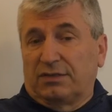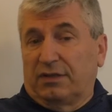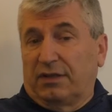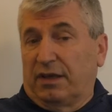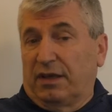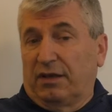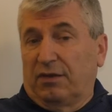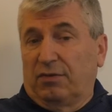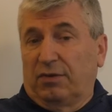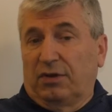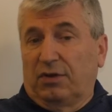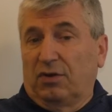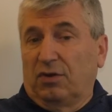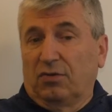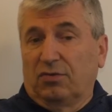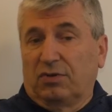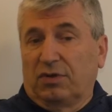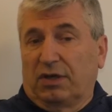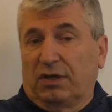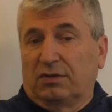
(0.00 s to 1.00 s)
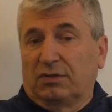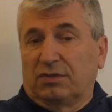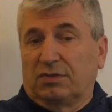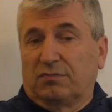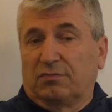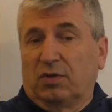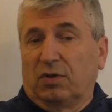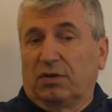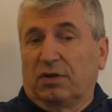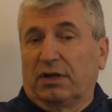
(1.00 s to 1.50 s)
There were no deals.
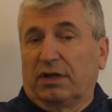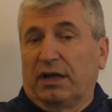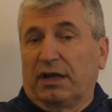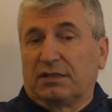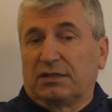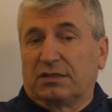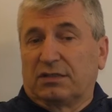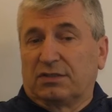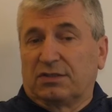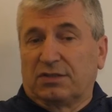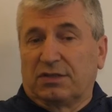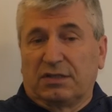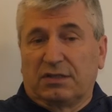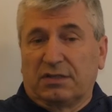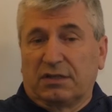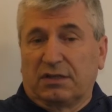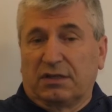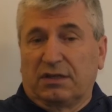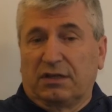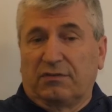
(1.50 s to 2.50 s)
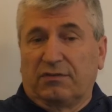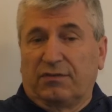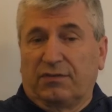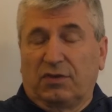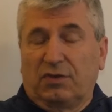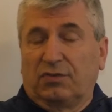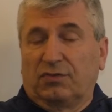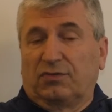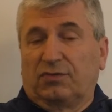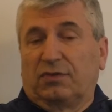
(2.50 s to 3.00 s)
Bulgargas consistently
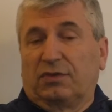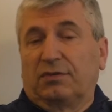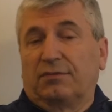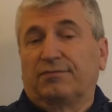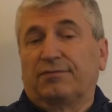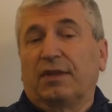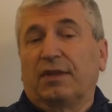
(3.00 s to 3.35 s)
refused.